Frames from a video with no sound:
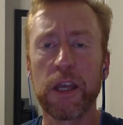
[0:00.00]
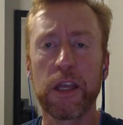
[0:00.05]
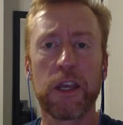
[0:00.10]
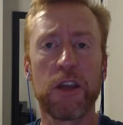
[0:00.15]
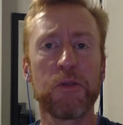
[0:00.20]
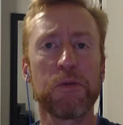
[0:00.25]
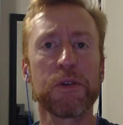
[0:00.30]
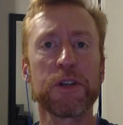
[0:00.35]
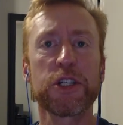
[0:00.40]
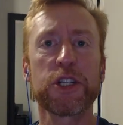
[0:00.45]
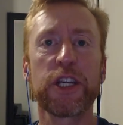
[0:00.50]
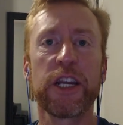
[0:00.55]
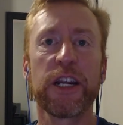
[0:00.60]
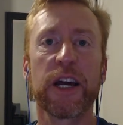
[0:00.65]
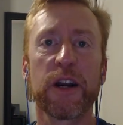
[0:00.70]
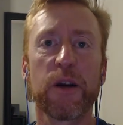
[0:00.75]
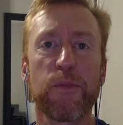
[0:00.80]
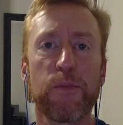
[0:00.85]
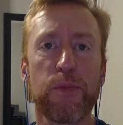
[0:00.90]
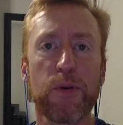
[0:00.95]
You were seen
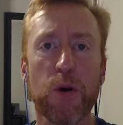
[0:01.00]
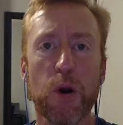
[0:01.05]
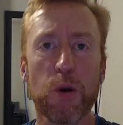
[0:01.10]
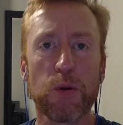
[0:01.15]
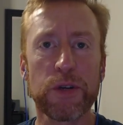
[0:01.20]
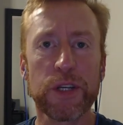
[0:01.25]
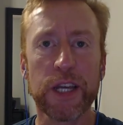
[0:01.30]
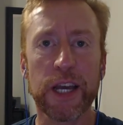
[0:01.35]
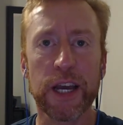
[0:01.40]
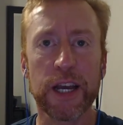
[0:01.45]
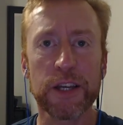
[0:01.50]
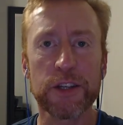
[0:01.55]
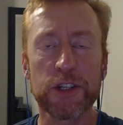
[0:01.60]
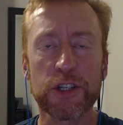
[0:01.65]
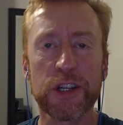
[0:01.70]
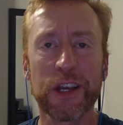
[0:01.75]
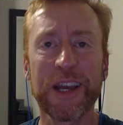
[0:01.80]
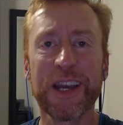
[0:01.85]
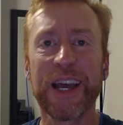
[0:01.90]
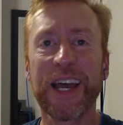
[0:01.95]
at a protest,
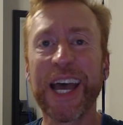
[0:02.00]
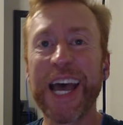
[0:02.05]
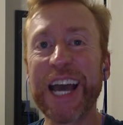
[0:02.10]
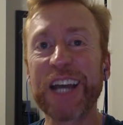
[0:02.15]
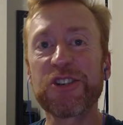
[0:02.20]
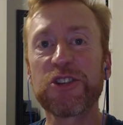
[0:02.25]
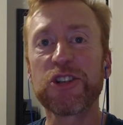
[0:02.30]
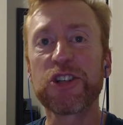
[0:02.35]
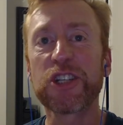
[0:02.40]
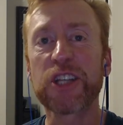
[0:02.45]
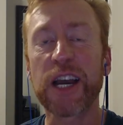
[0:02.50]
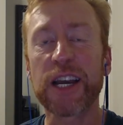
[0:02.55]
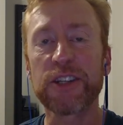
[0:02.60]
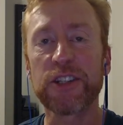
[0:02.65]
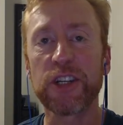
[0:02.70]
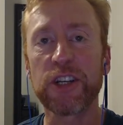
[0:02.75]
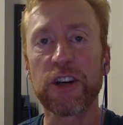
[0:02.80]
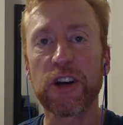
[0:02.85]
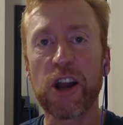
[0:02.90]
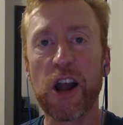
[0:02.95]

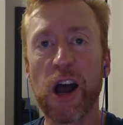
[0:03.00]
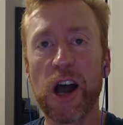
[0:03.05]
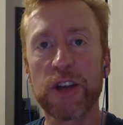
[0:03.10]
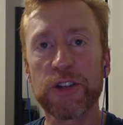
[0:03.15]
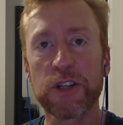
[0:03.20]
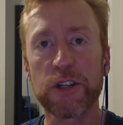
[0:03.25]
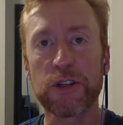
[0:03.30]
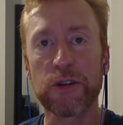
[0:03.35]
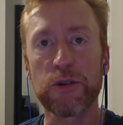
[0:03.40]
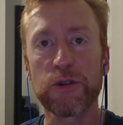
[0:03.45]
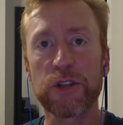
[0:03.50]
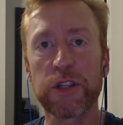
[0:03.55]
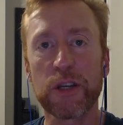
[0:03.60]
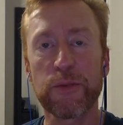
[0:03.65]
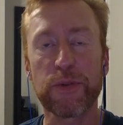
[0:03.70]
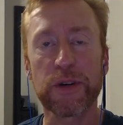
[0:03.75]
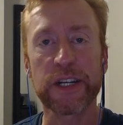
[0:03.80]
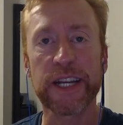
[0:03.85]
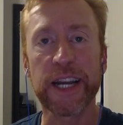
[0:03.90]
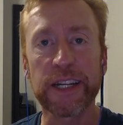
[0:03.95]
exercising your constitutionally
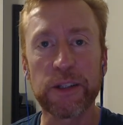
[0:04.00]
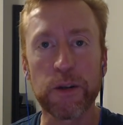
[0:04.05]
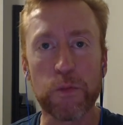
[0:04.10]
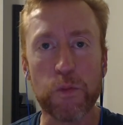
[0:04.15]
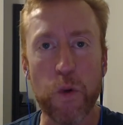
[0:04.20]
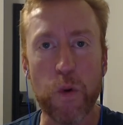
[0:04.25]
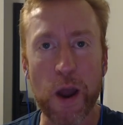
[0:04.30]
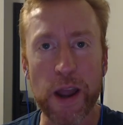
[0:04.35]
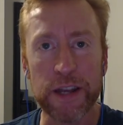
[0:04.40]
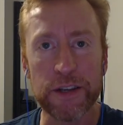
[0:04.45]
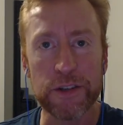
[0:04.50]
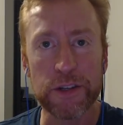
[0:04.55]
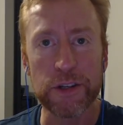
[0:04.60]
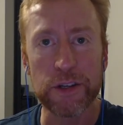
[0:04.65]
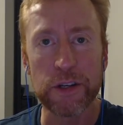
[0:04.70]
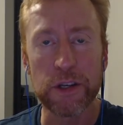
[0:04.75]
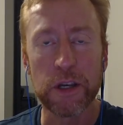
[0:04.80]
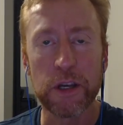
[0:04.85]
protected rights,